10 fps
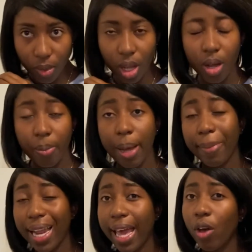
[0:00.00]

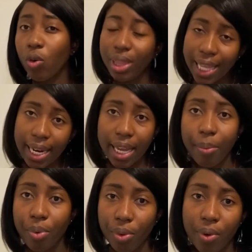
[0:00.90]
apply under that
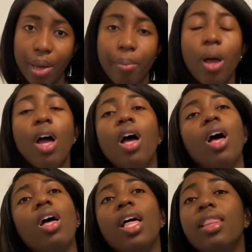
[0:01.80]
program.
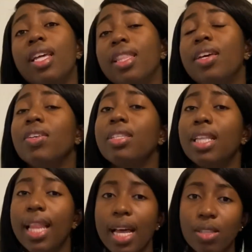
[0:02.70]
And then there's the
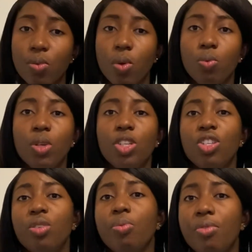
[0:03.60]
last one, which is
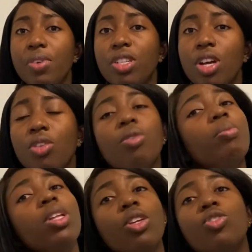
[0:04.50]
the provincial
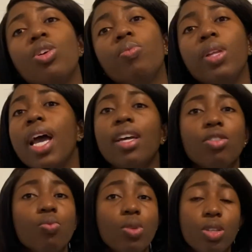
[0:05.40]
nomination,
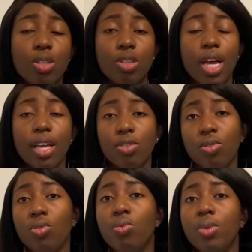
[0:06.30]
which has to
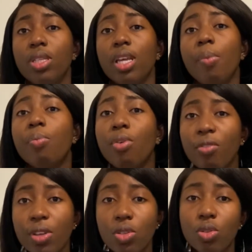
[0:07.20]
do with a
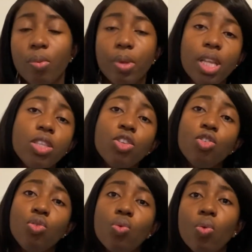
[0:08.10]
province
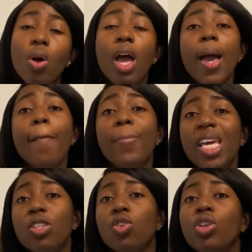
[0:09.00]
nominating you
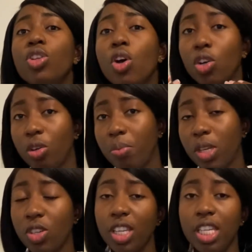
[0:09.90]
based on the
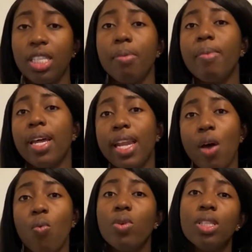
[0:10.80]
occupation in demand
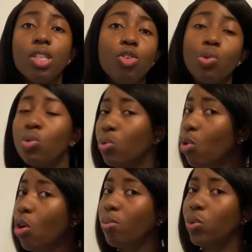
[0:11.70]
and wanting you to
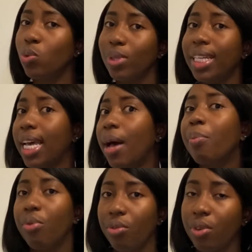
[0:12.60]
come to their
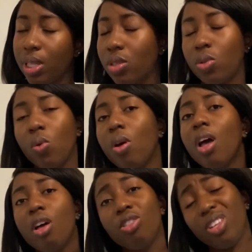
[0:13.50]
province. So
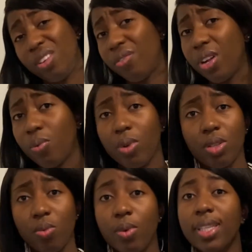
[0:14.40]
the different ones,
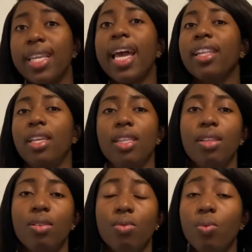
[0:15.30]
the
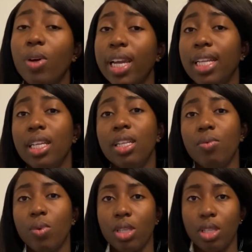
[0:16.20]
one I did
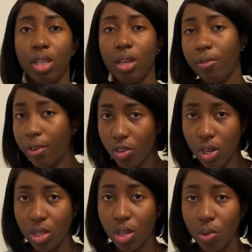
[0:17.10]
was the Federal
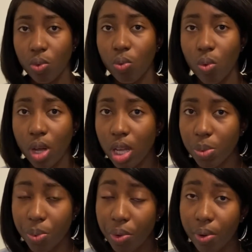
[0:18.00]
Skilled Workers
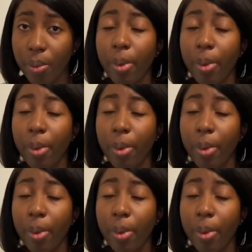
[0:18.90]
program,